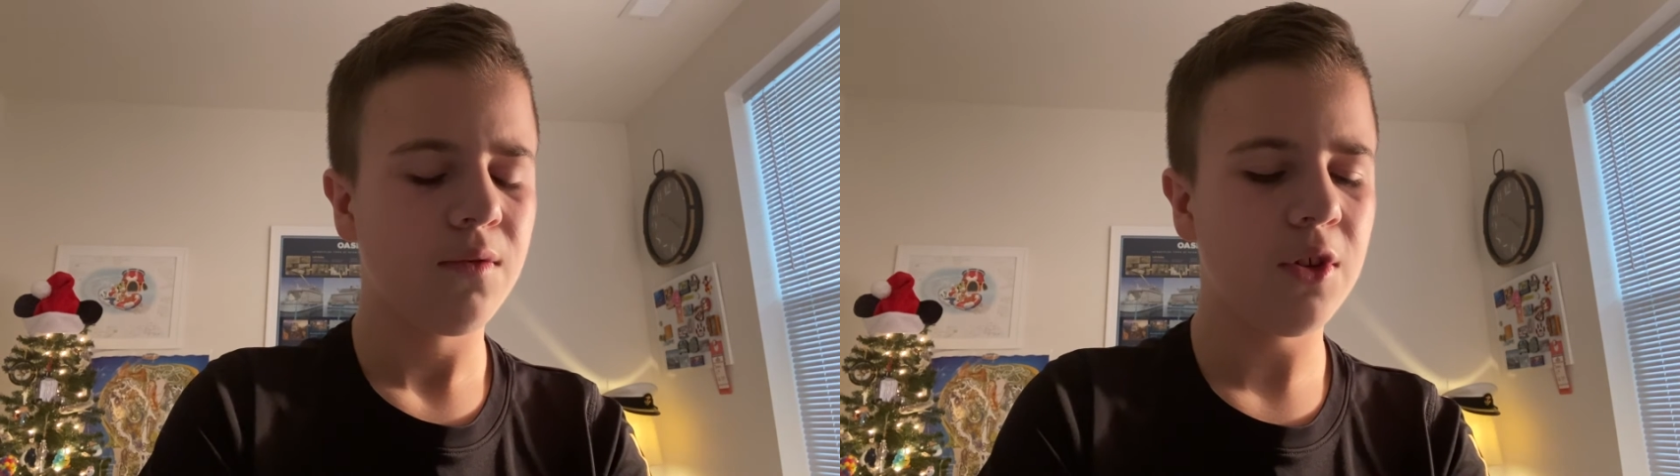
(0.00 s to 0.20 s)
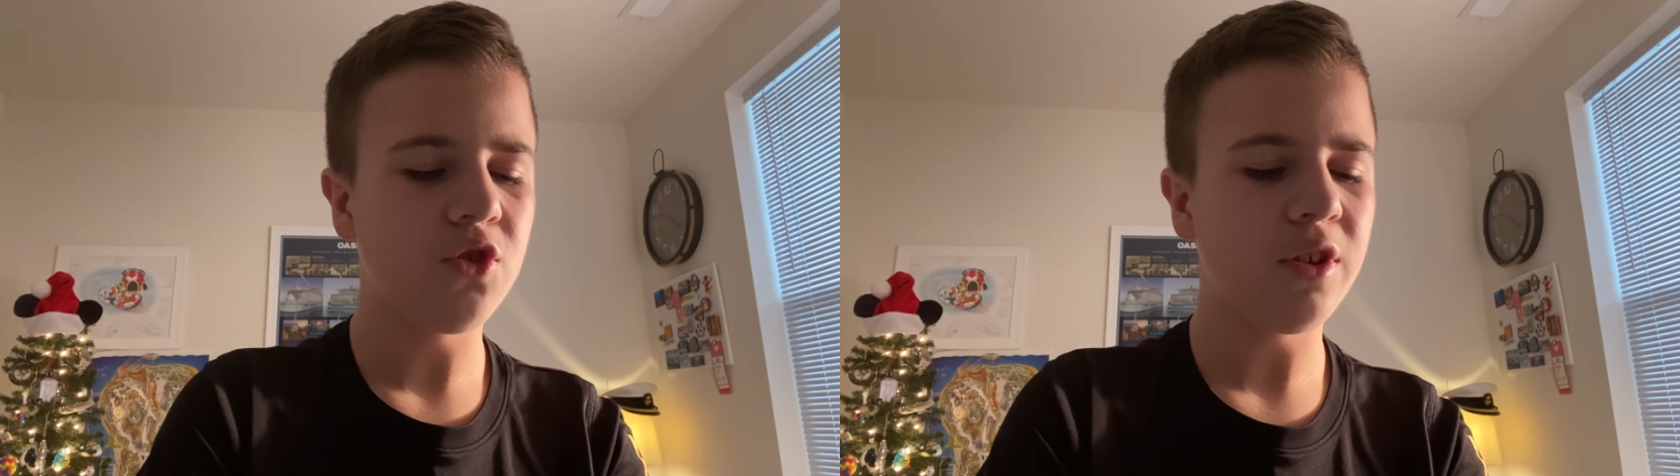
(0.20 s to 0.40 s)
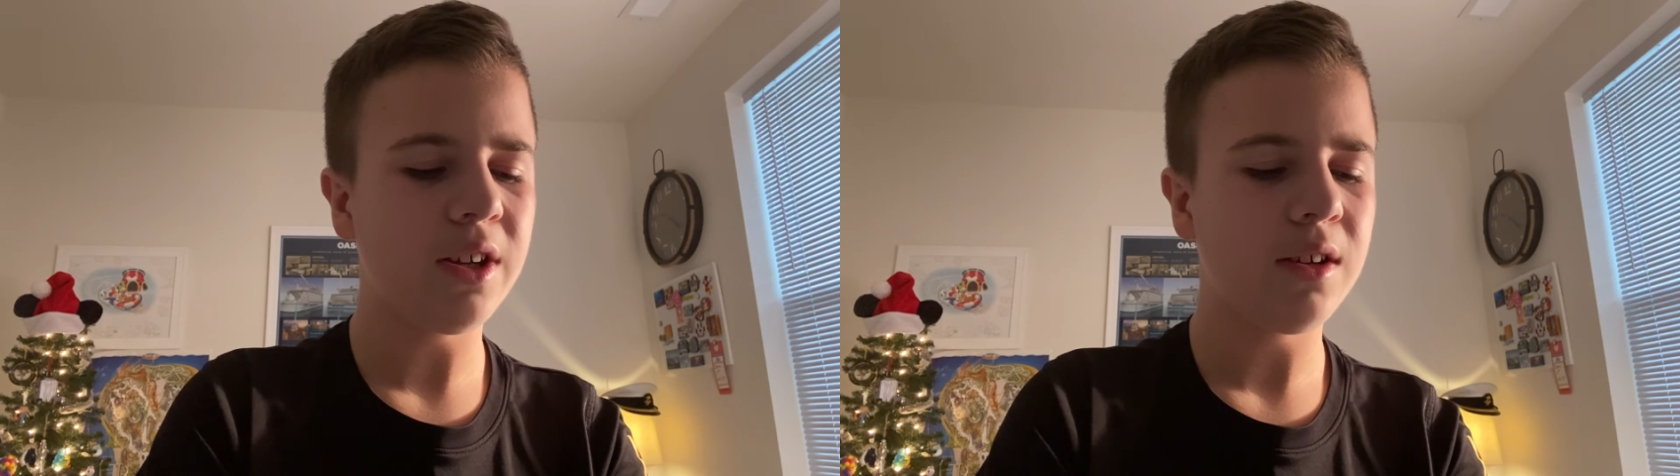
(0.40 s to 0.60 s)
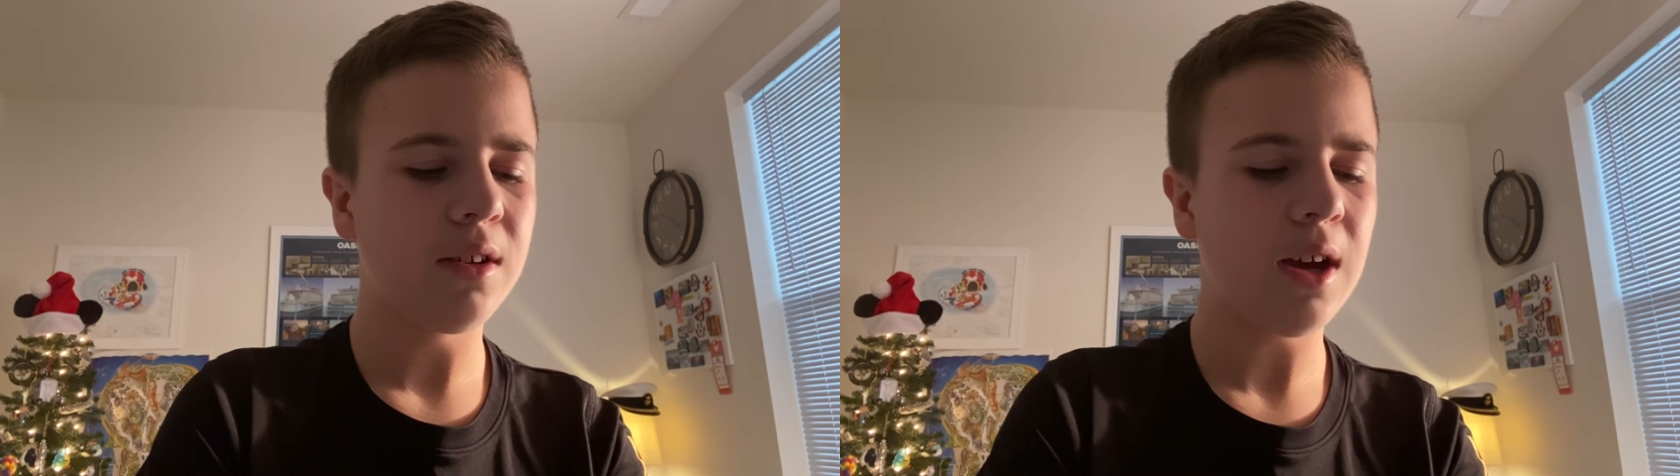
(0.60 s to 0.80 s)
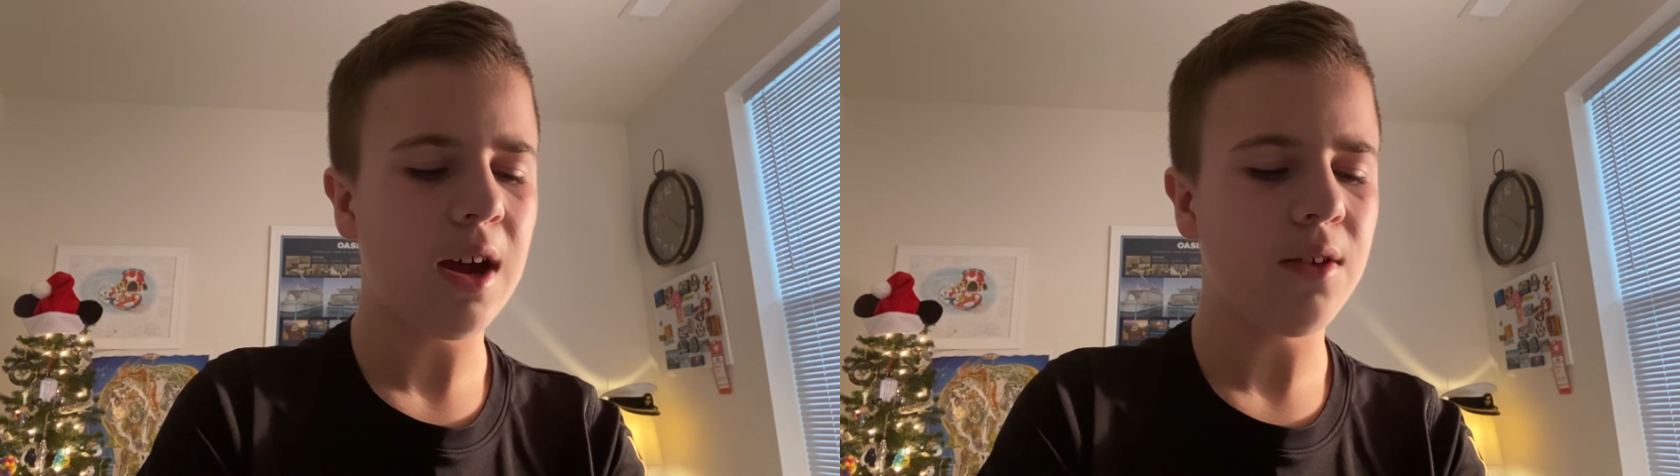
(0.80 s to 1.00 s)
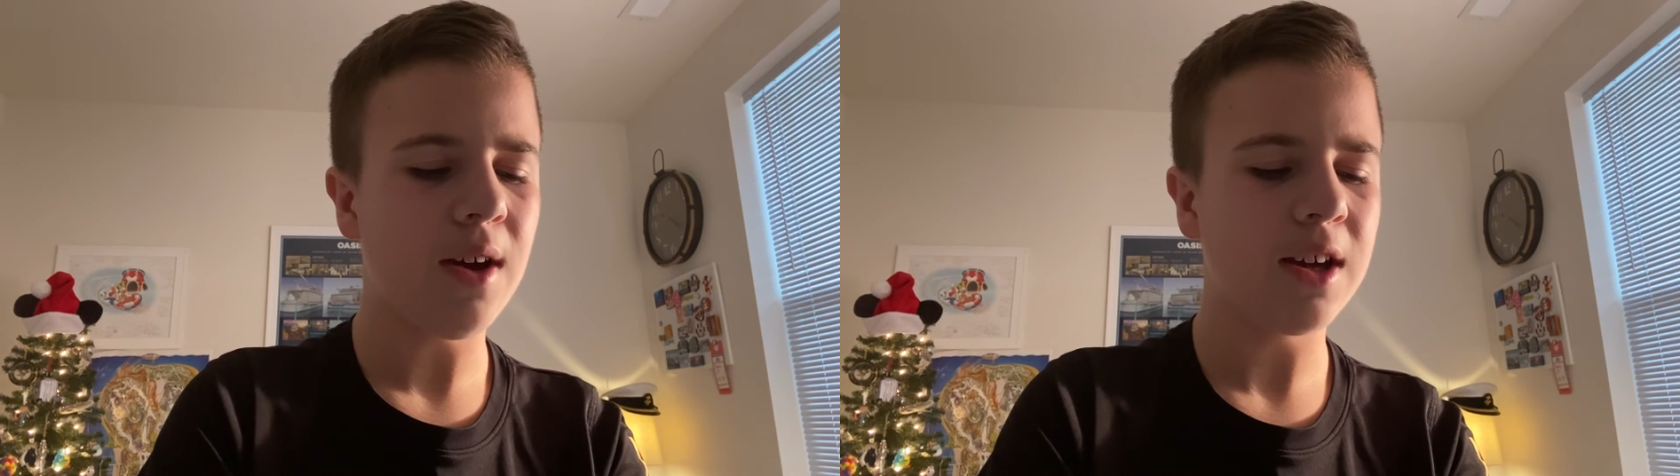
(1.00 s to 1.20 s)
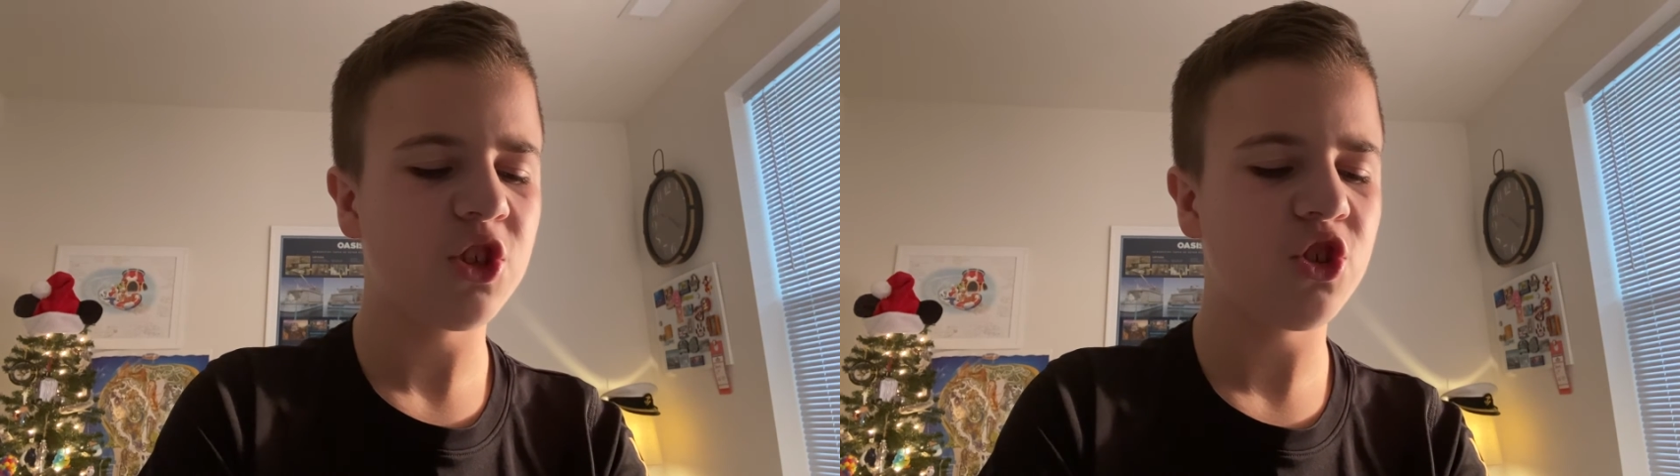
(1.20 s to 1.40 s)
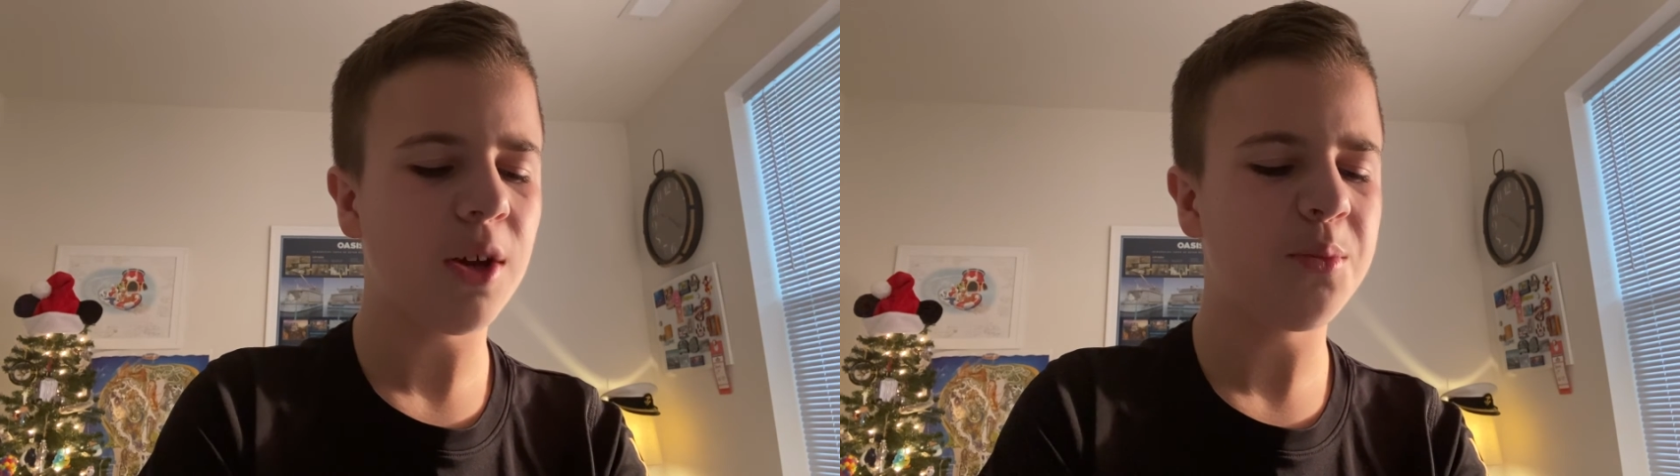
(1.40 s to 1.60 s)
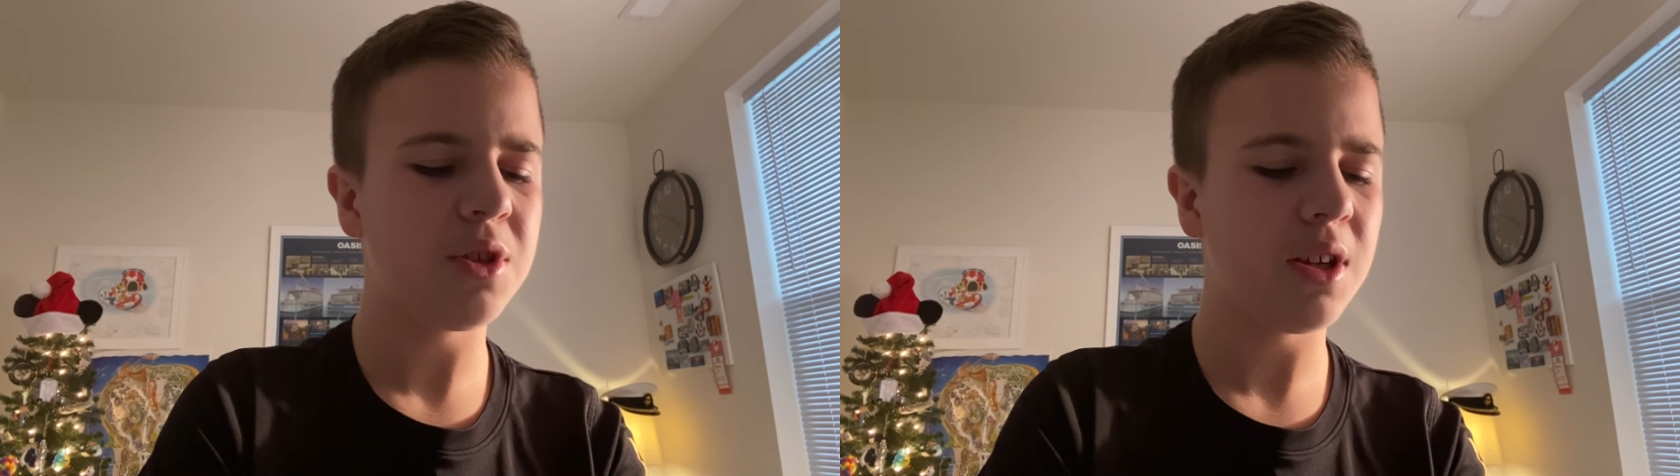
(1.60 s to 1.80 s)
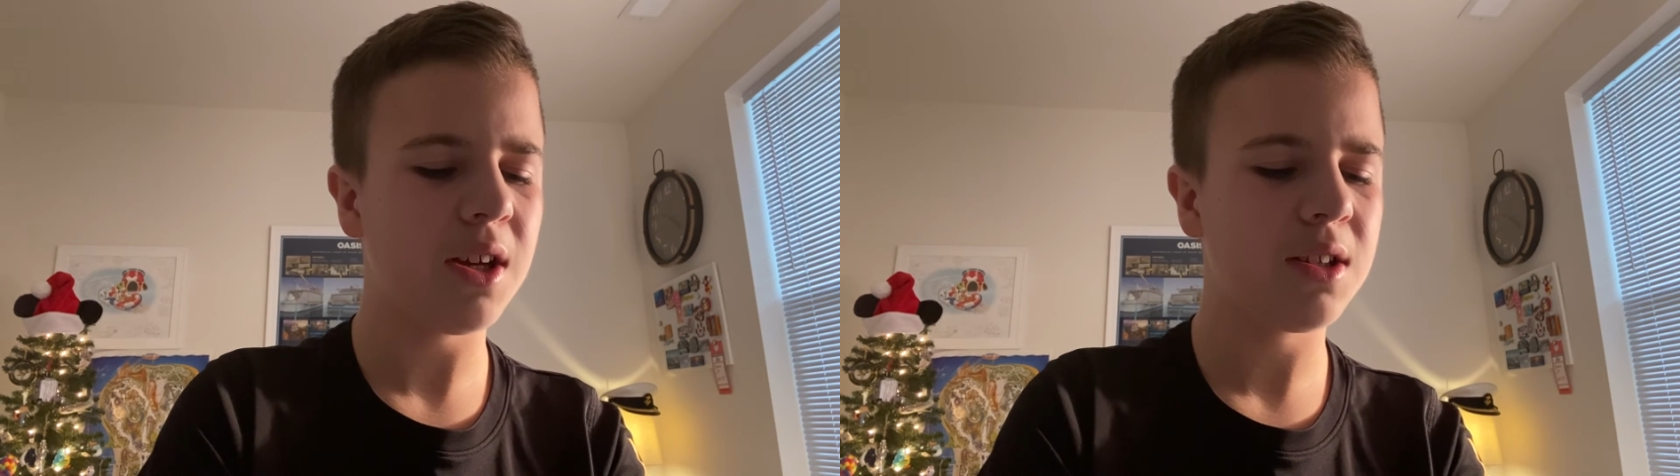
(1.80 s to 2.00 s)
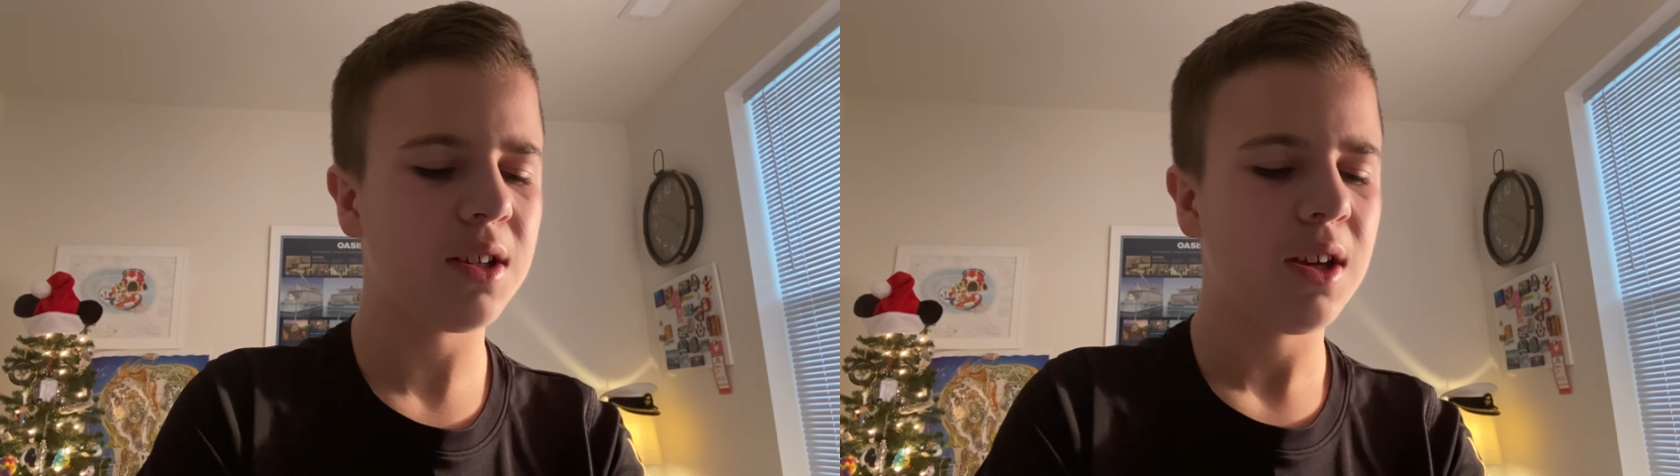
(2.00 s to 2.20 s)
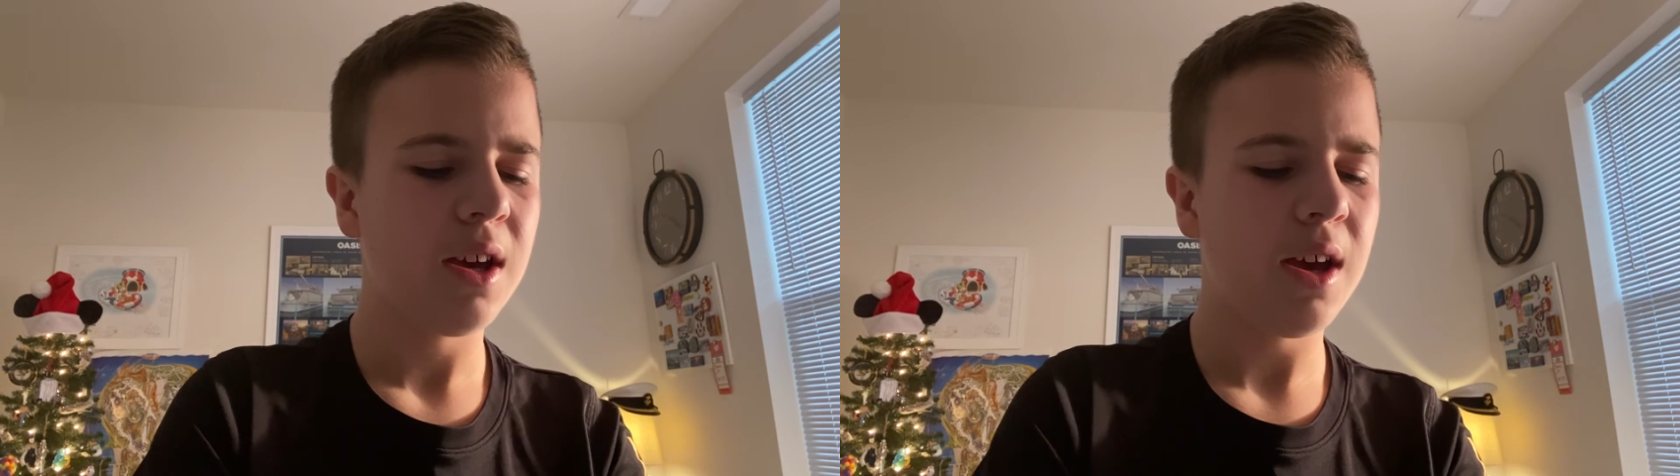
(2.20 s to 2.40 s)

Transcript: featuring Cadillac-shaped seats